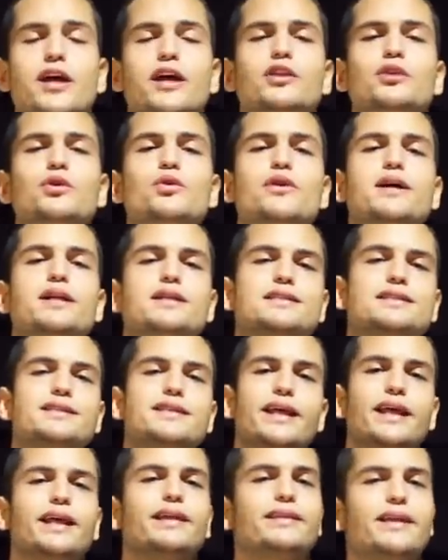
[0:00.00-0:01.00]
can do it
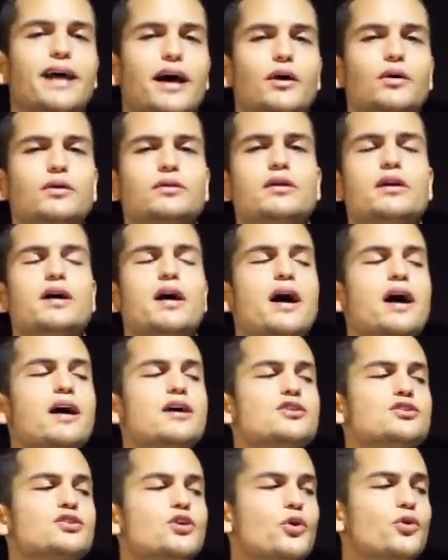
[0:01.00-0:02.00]
seated down.
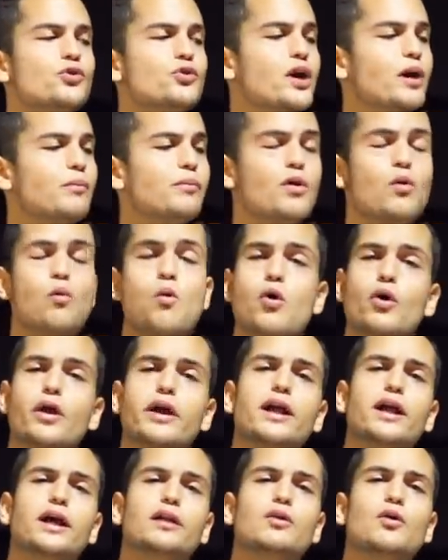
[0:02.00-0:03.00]
So you can be
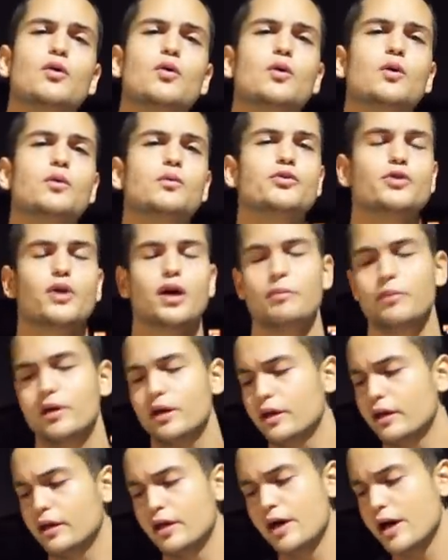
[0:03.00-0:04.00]
working at home, you can
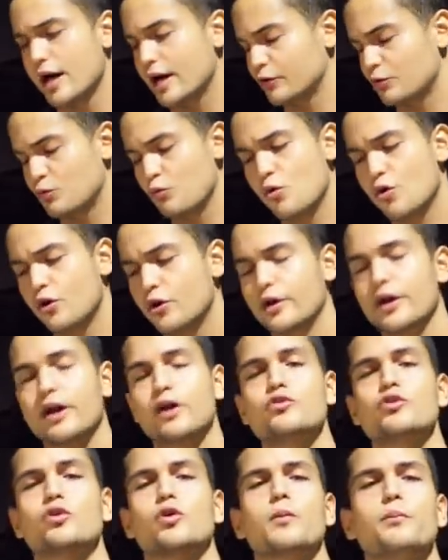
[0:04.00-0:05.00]
be at work
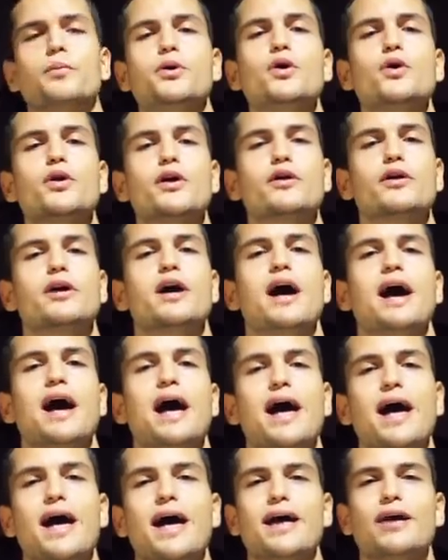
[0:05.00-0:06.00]
on your computer,
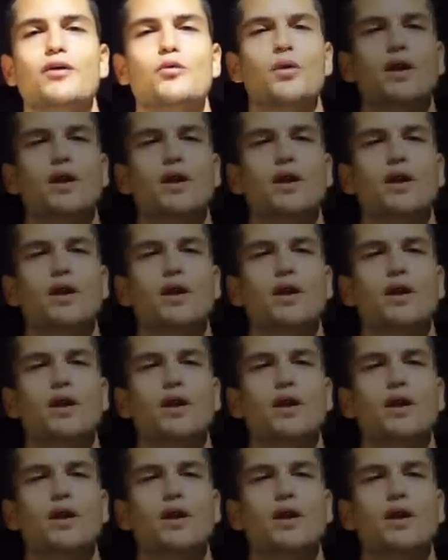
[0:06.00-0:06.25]
and